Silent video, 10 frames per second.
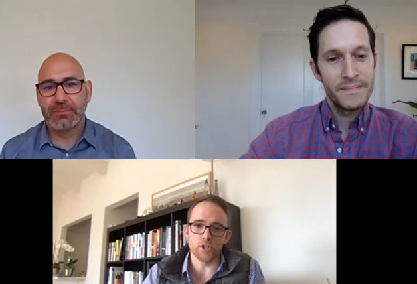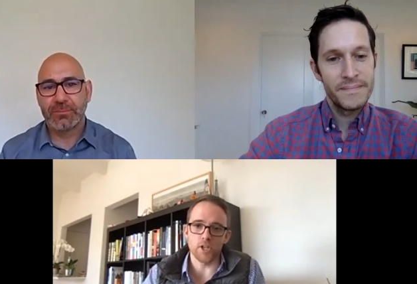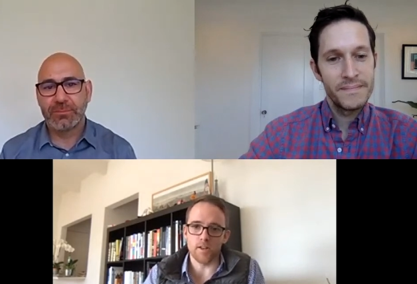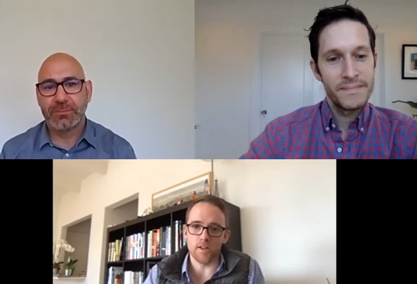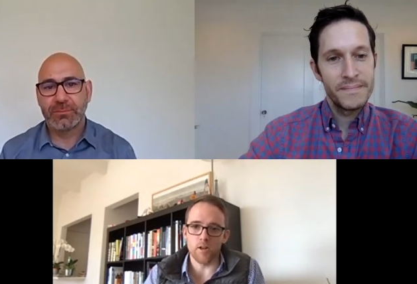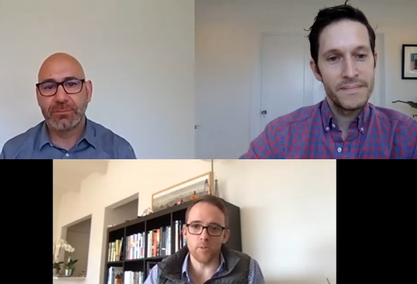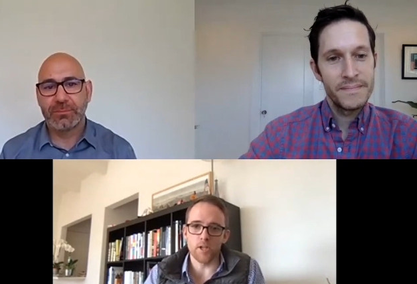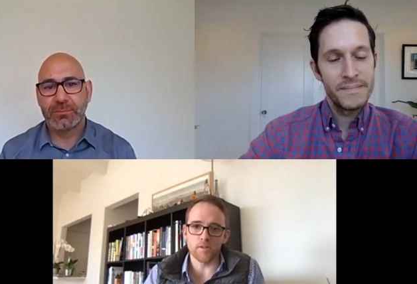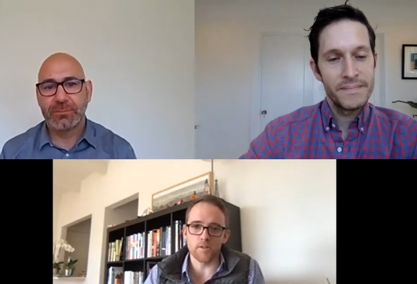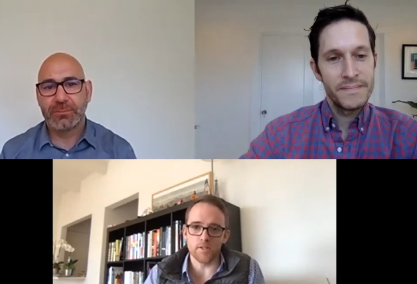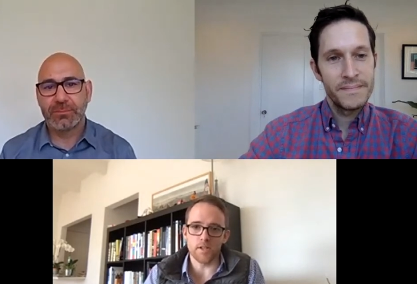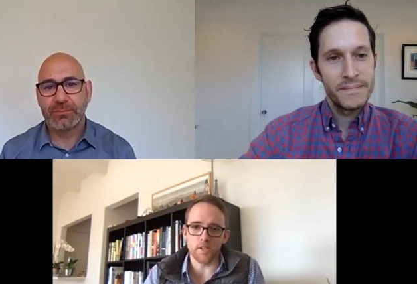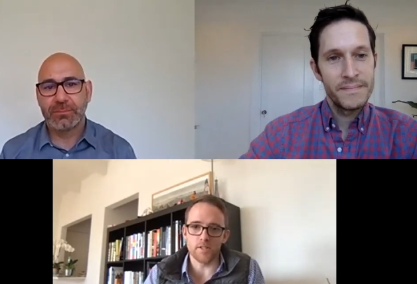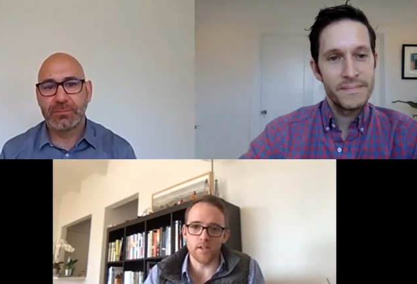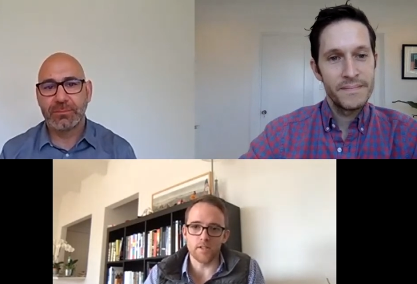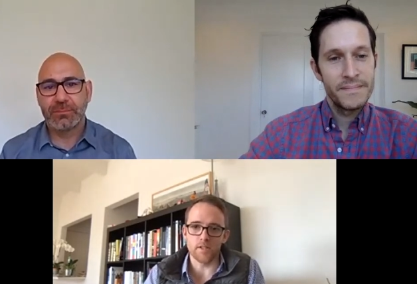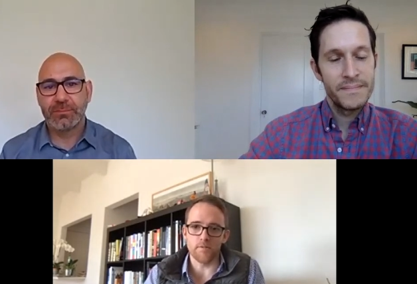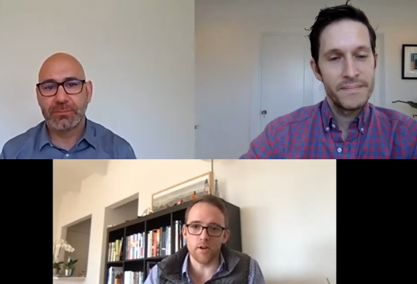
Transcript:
Speaker 1: chain a little bit, because I think it's a it's a very